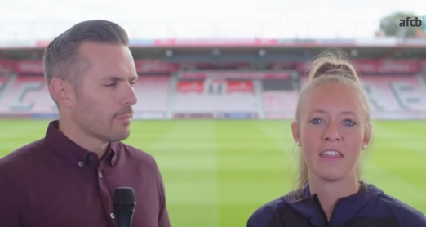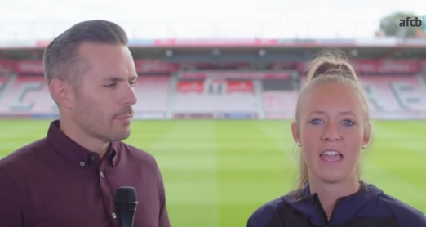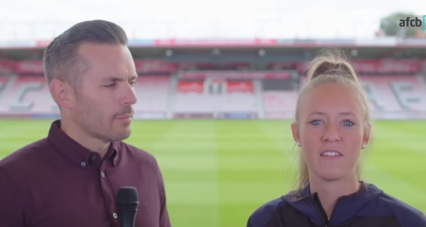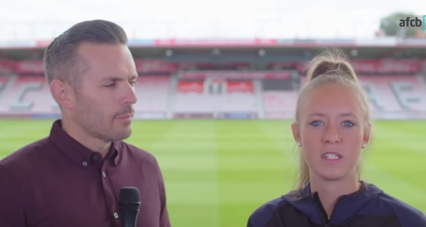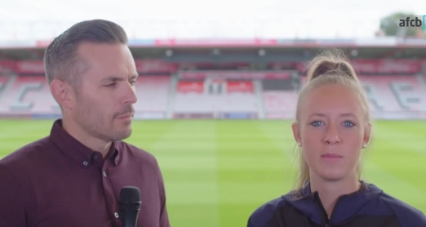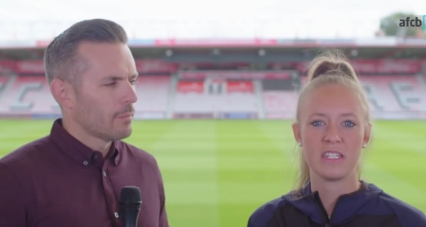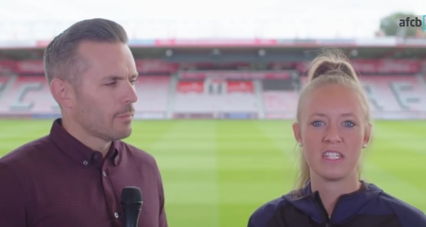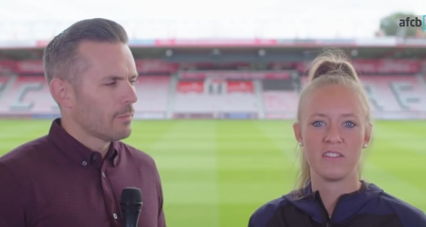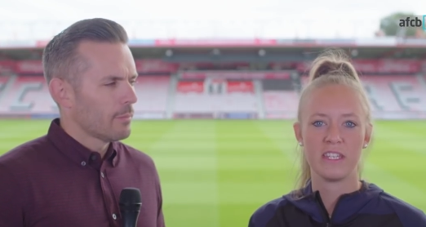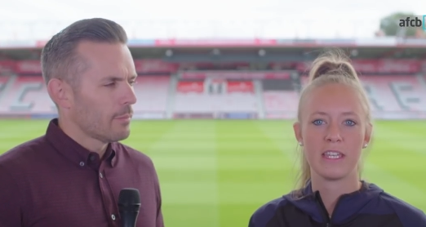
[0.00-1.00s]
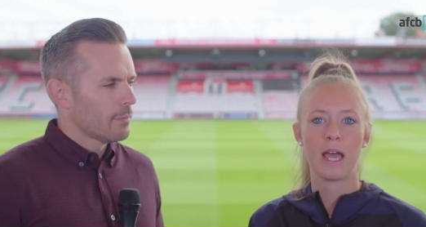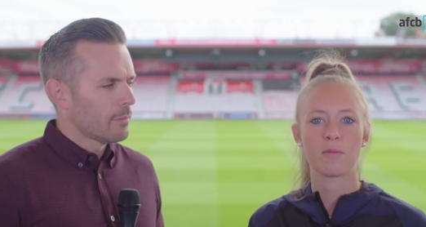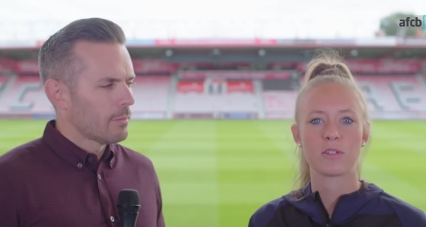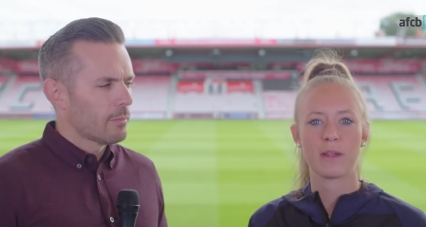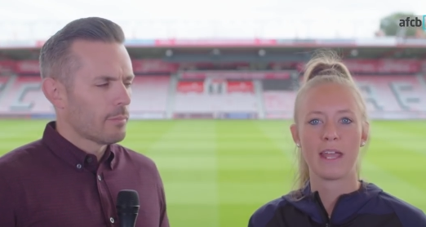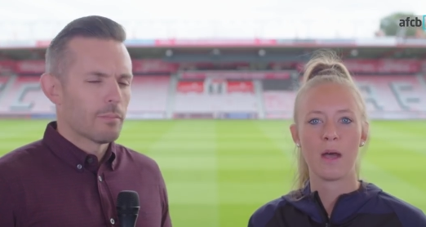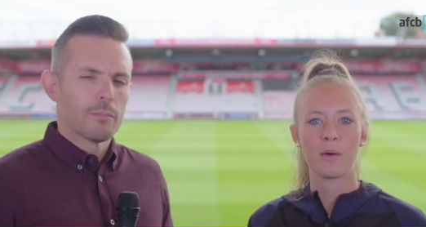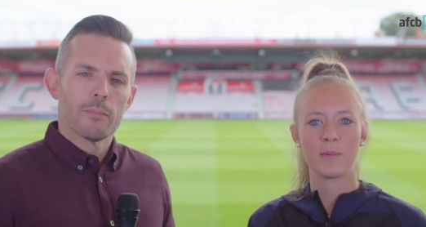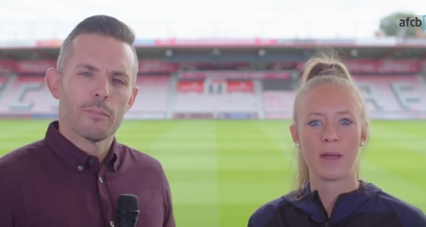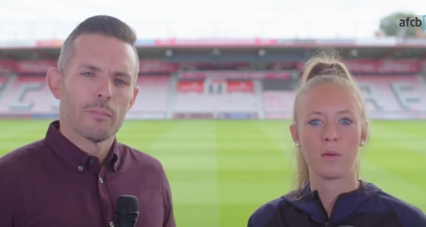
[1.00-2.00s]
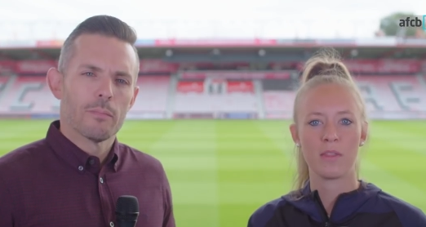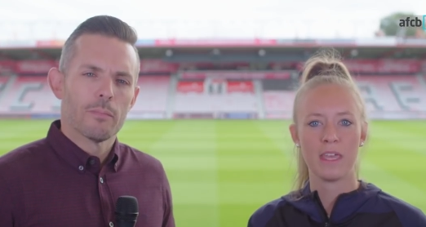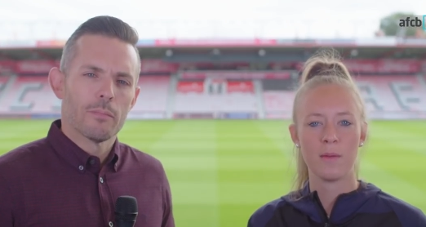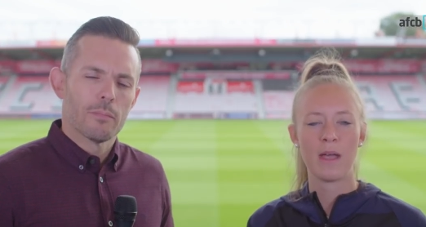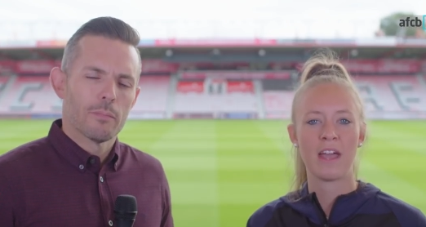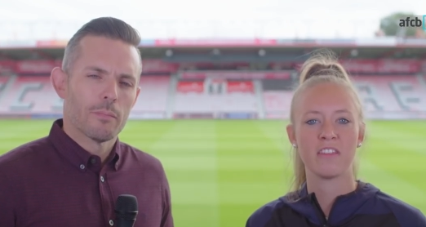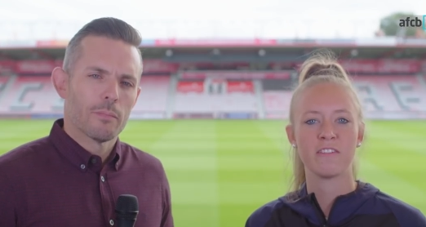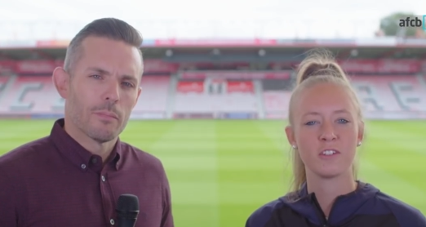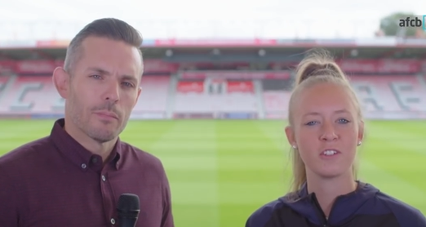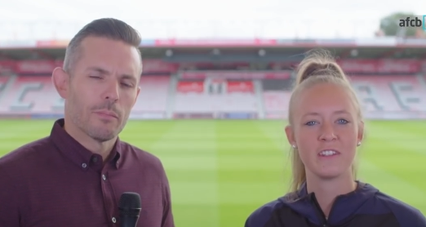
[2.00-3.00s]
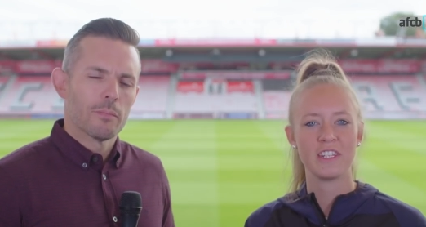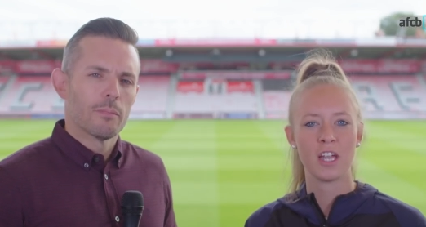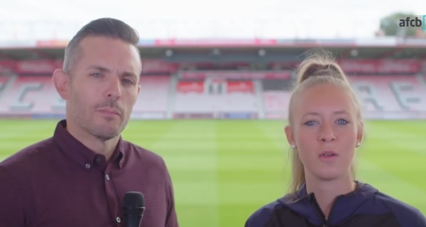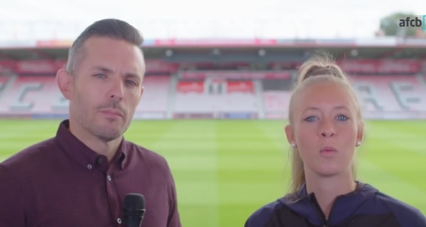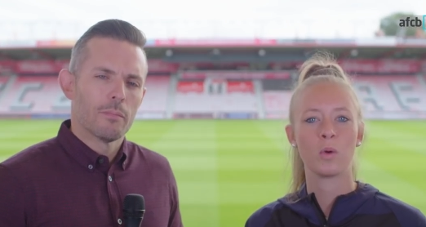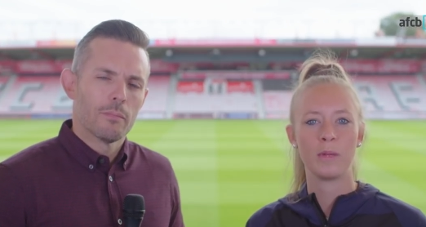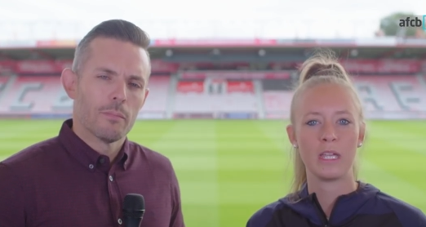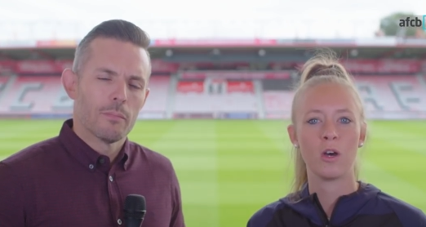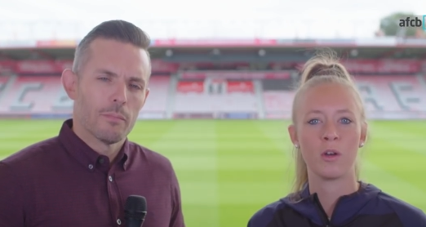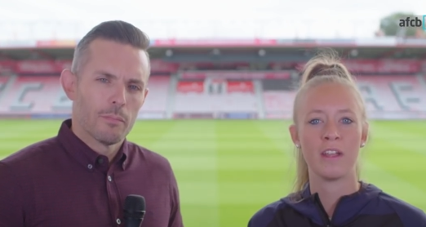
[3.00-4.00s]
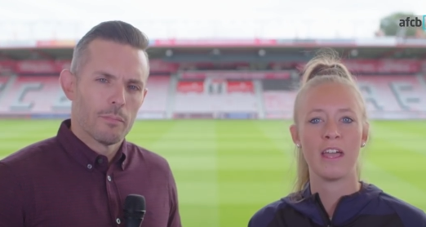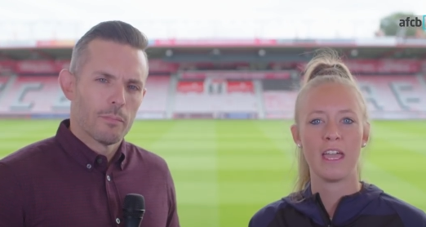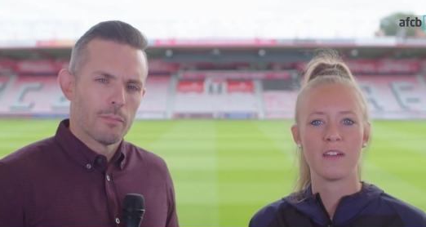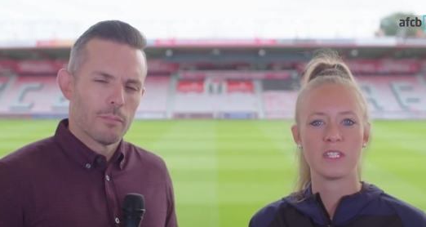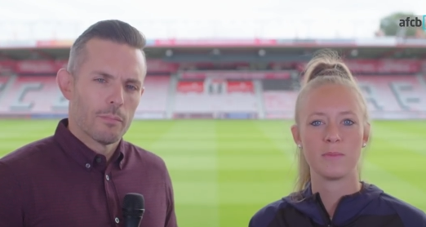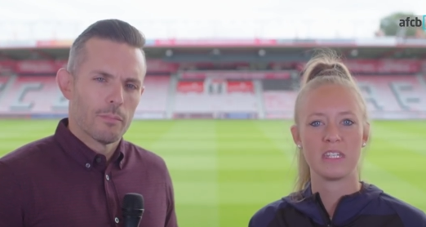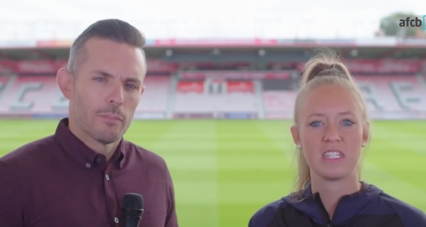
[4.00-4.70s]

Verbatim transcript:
Speaker 1: The AFCB TV cameras went out and about with him, and the full video will be on AFCB